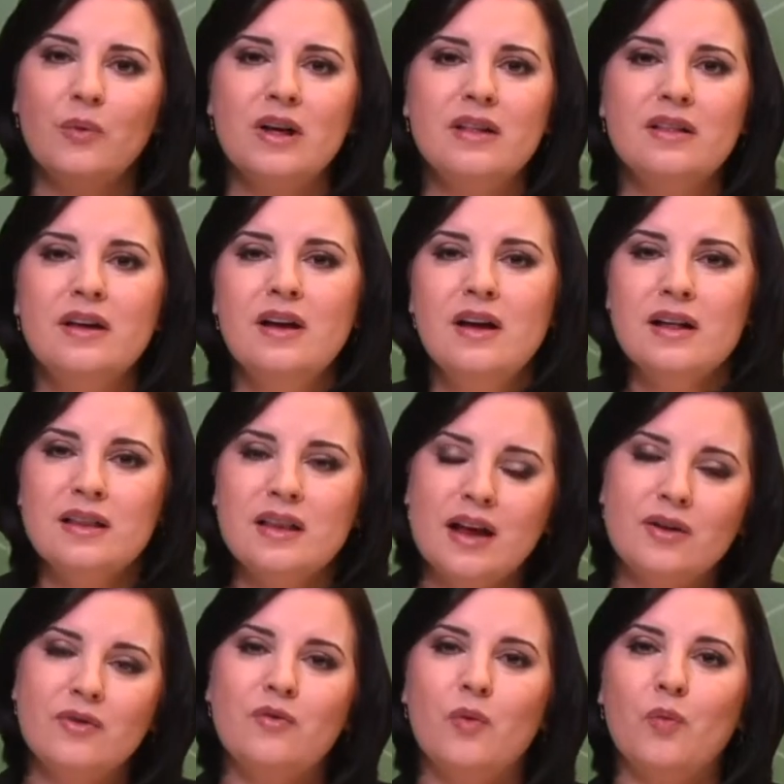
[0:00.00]
Well, a
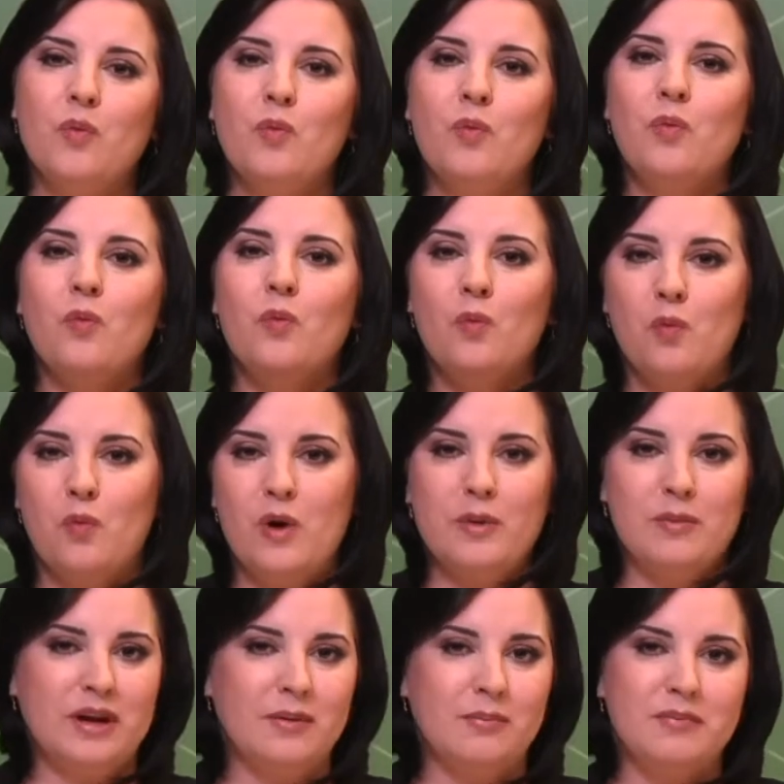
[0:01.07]
lot of
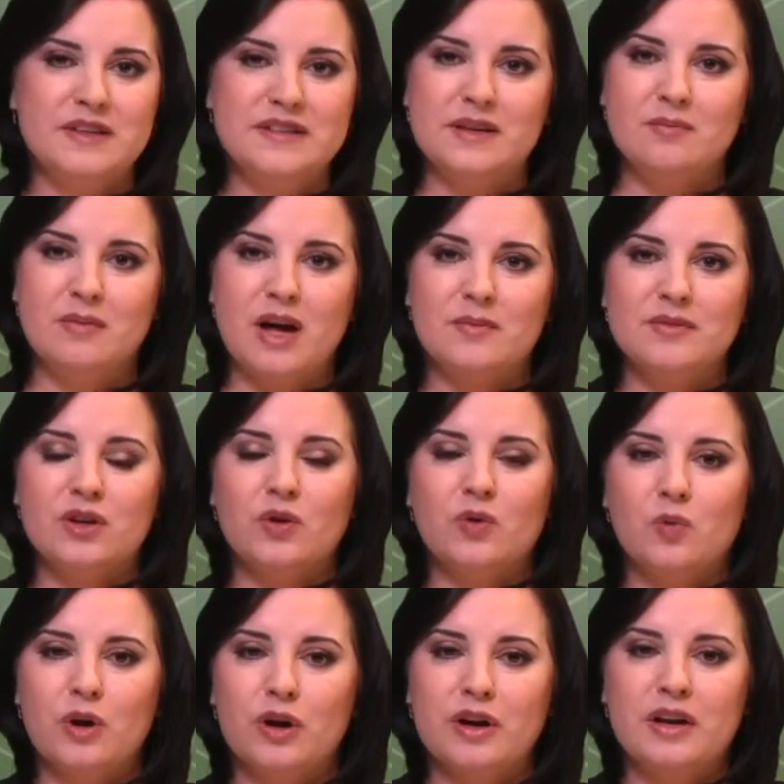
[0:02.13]
women and busy moms are
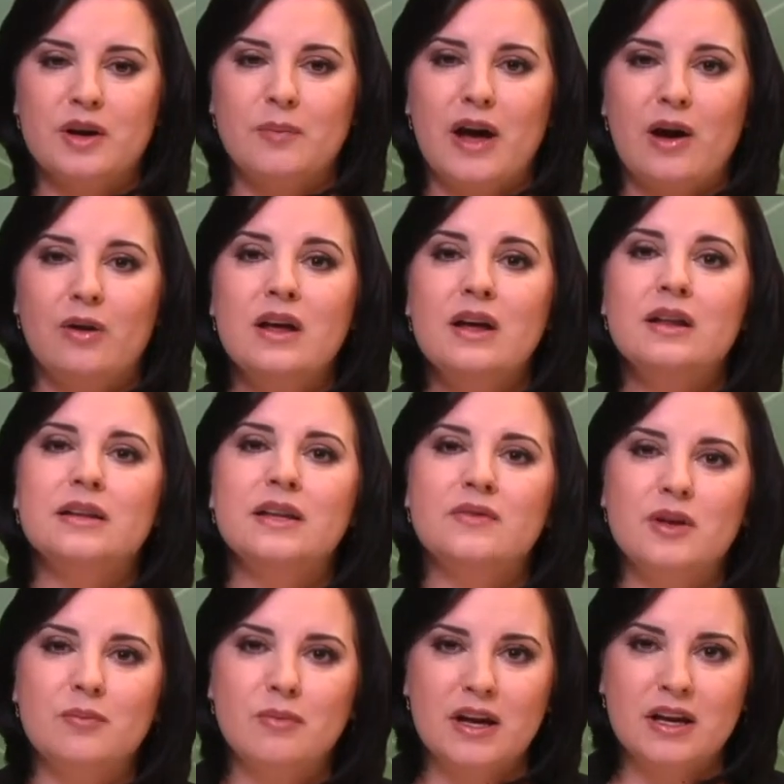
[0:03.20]
worried about
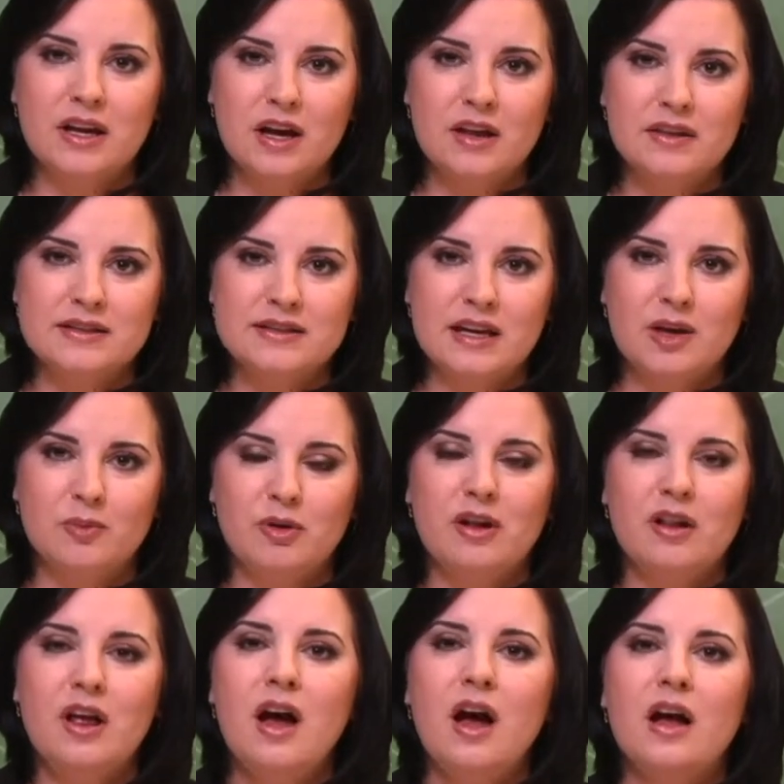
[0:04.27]
leaving money on the
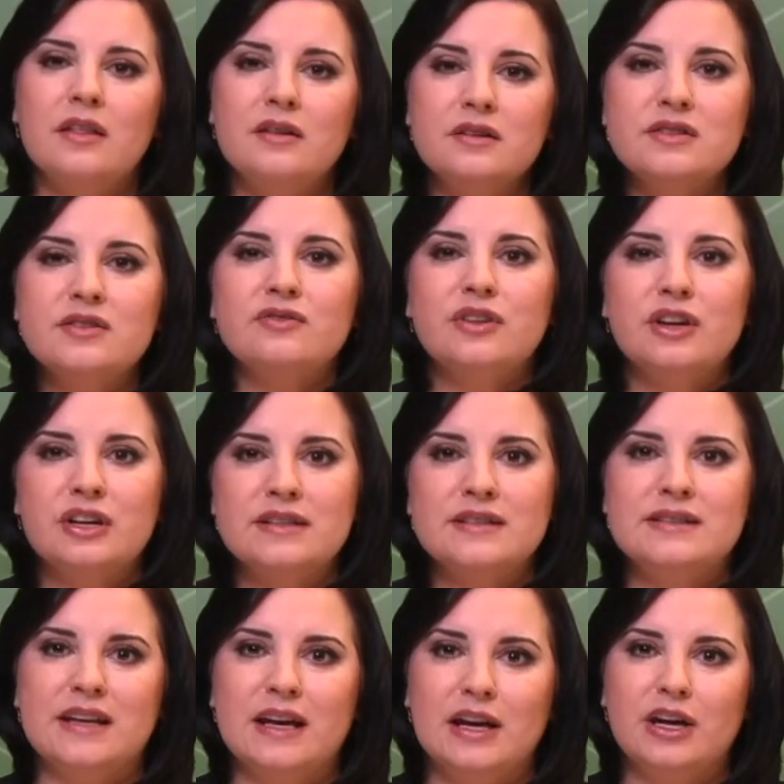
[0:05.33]
table. Others are very
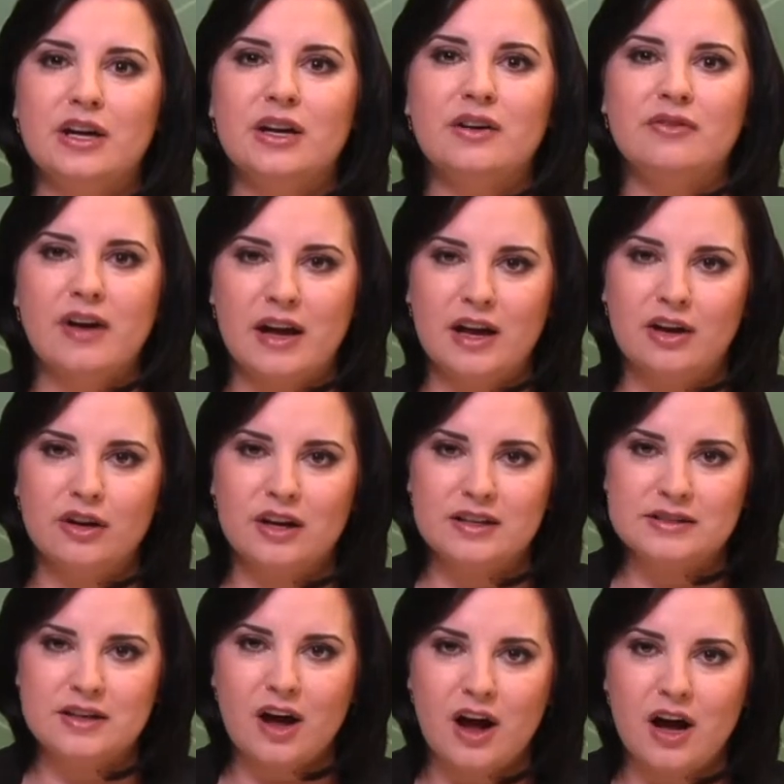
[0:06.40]
scared of
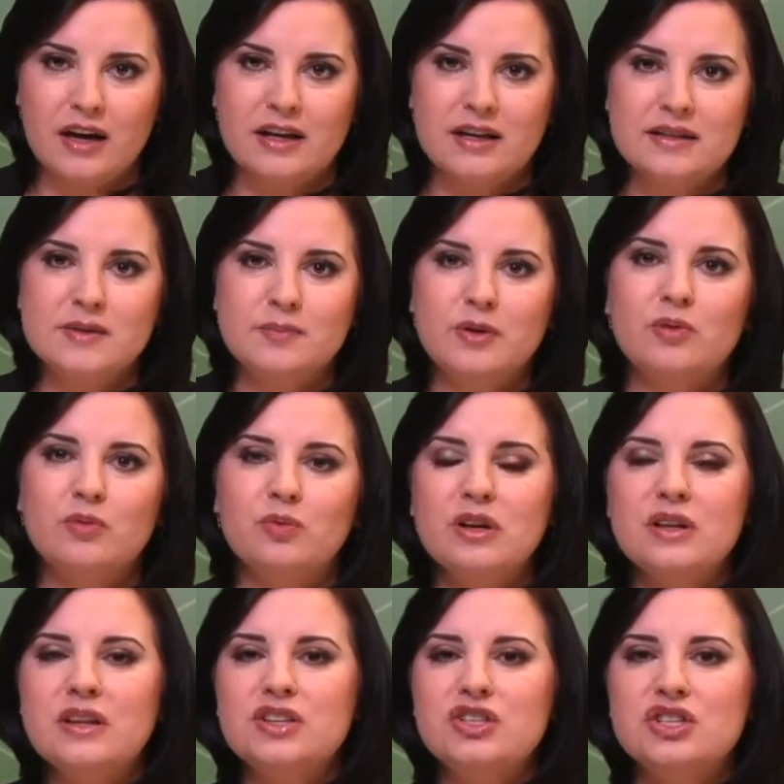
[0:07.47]
IRS audits, but
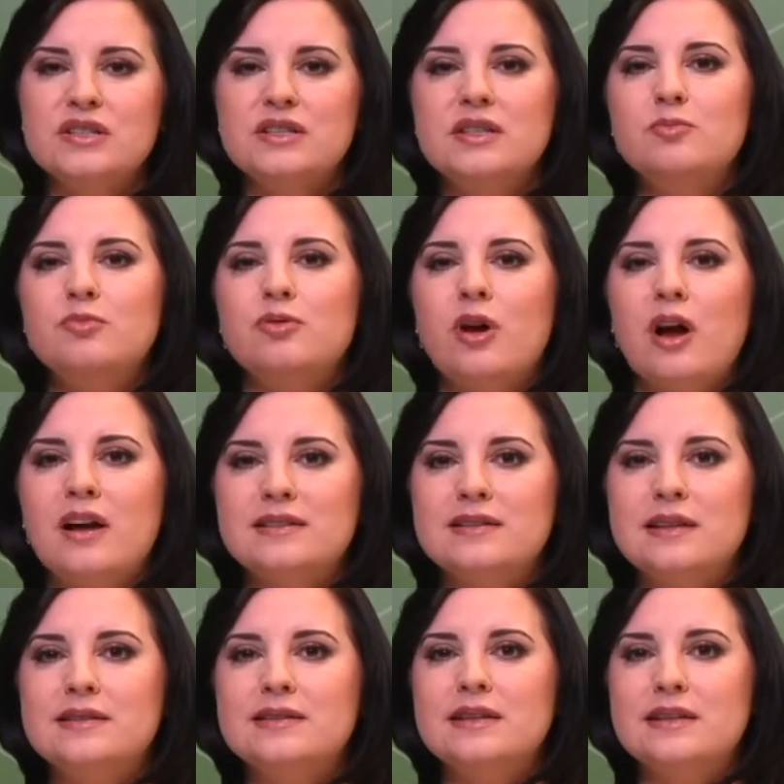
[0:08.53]
really just the
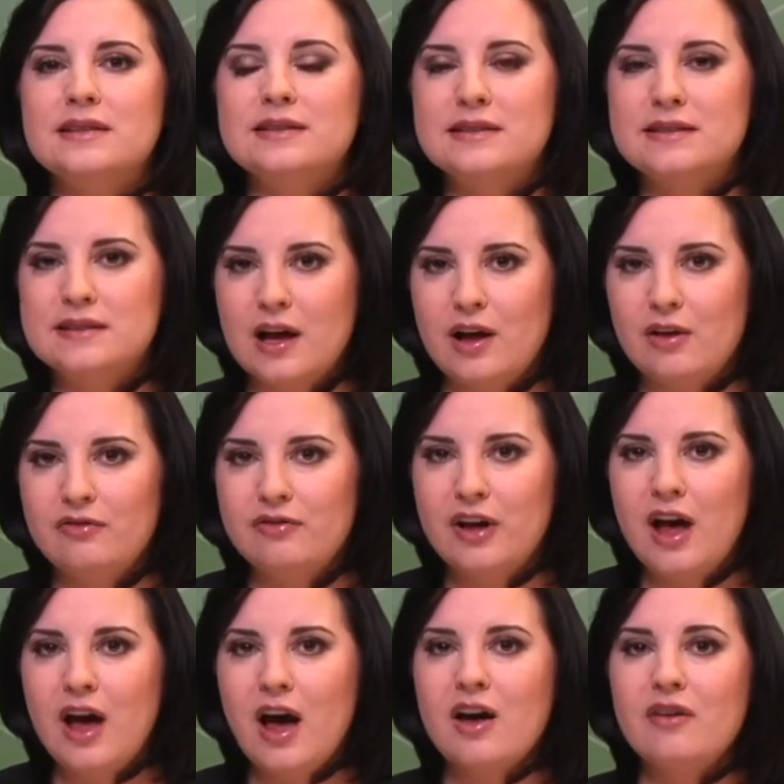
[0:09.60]
process itself
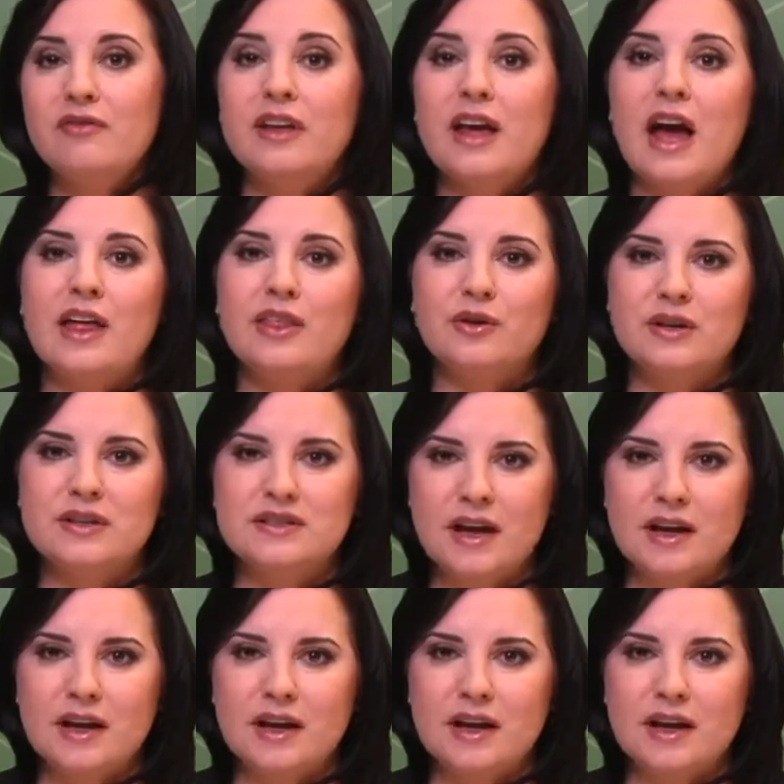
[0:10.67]
of gathering